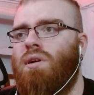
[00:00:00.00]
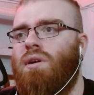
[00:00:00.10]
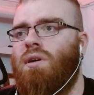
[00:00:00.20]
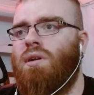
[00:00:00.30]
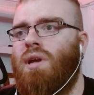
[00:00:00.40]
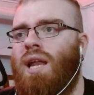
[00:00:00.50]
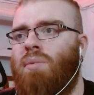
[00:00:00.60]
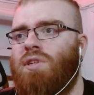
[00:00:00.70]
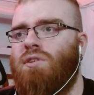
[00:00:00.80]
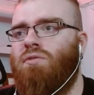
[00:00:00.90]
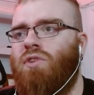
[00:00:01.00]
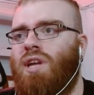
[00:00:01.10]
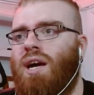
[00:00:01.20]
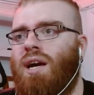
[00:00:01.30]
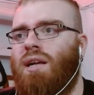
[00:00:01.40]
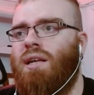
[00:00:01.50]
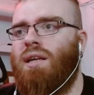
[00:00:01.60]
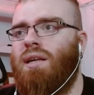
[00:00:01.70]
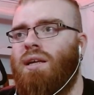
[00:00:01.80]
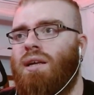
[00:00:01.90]
uh, an episode
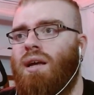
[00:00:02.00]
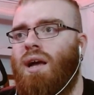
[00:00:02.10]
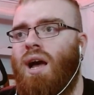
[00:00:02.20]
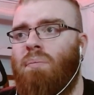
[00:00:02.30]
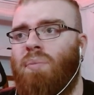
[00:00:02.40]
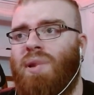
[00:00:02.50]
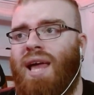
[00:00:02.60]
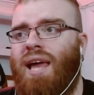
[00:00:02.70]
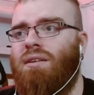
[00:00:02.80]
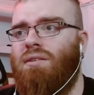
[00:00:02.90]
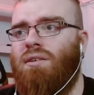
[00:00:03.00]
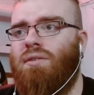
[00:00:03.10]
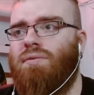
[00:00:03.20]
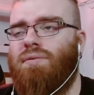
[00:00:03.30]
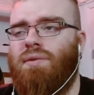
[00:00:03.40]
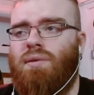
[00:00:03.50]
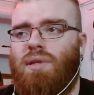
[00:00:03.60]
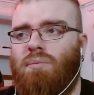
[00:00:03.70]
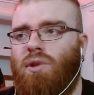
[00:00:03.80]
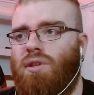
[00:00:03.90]
regarding a plan of
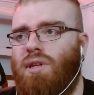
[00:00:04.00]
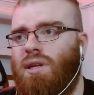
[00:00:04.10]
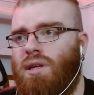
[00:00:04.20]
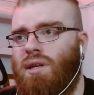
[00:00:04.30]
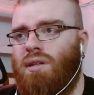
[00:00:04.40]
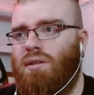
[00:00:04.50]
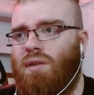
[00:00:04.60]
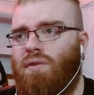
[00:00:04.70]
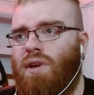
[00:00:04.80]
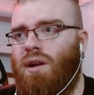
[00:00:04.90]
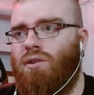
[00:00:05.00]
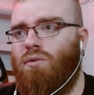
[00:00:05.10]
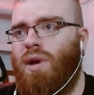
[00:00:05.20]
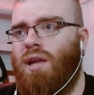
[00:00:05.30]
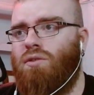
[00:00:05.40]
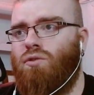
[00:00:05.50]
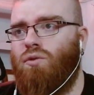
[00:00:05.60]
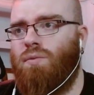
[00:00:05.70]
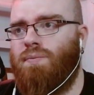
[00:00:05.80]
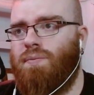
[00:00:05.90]
the Blondie trying to figure out a way
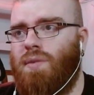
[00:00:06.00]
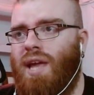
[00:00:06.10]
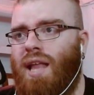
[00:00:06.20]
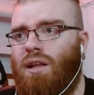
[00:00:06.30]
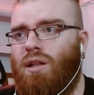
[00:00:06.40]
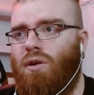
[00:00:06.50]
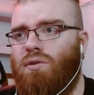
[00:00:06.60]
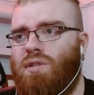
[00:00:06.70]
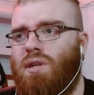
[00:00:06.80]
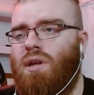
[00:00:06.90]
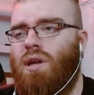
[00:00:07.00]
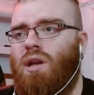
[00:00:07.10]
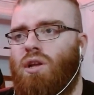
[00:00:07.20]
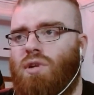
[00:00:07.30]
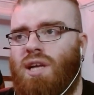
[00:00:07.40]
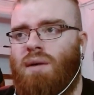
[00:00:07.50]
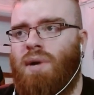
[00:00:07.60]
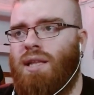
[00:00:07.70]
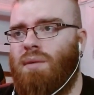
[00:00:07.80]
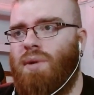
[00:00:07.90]
to get closer to
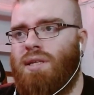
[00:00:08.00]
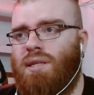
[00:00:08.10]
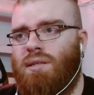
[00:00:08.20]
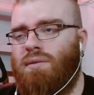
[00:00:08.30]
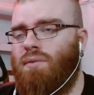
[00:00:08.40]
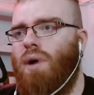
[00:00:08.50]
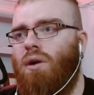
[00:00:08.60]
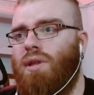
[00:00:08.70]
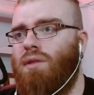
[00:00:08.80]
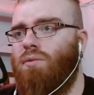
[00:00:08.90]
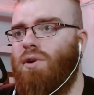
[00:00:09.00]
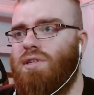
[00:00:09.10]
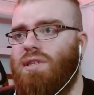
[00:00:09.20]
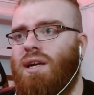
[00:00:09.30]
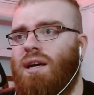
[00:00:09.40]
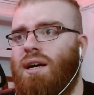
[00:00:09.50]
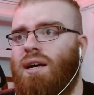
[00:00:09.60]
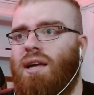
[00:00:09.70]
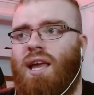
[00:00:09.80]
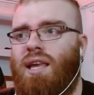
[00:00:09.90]
Adama and the President. Wow, that was
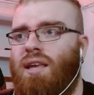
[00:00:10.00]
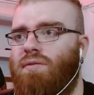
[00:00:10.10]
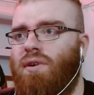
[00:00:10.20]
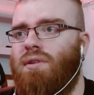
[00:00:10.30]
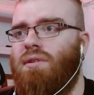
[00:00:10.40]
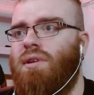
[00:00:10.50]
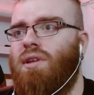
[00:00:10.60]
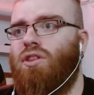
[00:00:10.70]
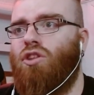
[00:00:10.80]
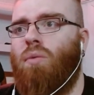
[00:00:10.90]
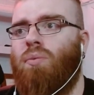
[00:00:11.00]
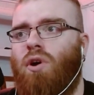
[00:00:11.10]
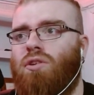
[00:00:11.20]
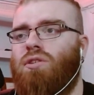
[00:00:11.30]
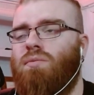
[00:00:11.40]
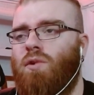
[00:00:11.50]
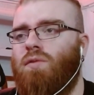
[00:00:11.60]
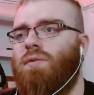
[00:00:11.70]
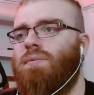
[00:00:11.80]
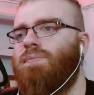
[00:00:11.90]
uh, an evil, top-notch
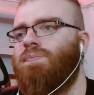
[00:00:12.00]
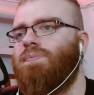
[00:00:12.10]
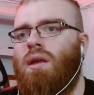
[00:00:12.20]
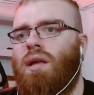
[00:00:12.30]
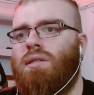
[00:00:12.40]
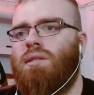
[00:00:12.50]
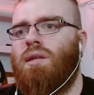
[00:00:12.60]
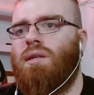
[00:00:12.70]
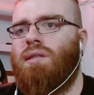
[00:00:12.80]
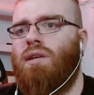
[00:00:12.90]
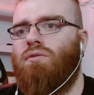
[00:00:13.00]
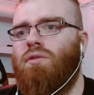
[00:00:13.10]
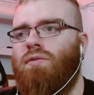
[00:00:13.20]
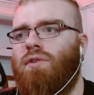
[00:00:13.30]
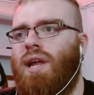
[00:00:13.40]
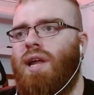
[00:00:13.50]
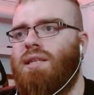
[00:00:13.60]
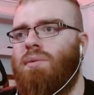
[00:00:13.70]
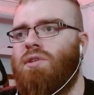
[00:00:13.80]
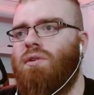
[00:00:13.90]
move. Yes, uh, stay tuned for
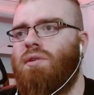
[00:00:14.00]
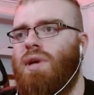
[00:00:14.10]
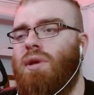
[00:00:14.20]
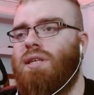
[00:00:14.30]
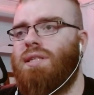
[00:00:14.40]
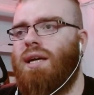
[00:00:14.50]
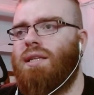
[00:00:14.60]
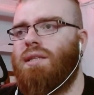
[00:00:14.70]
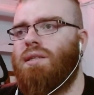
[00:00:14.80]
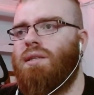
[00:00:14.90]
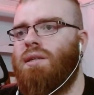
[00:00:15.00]
next episode. I'm excited.